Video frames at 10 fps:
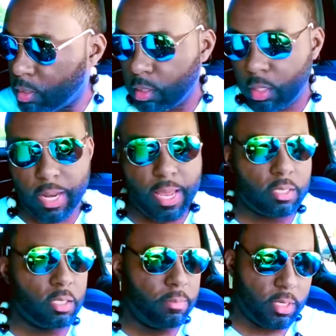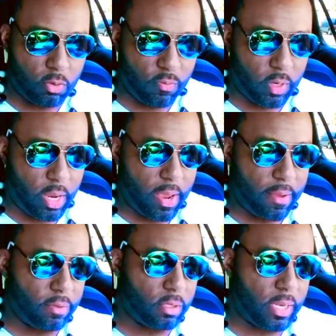I actually meant to already
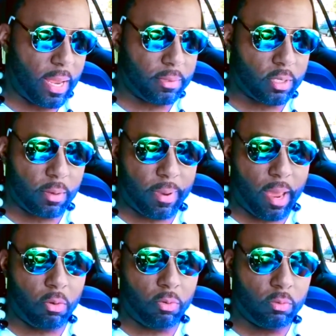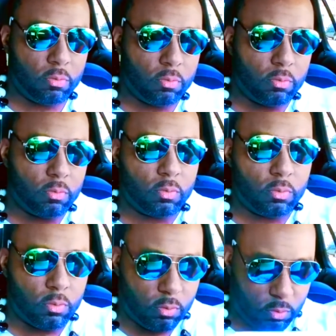have this laptop out
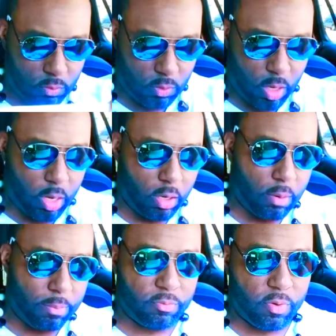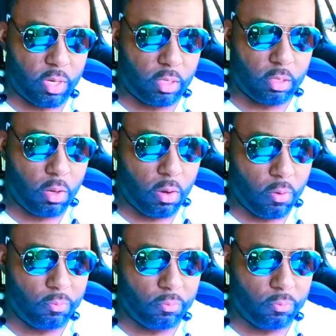and up and ready to go,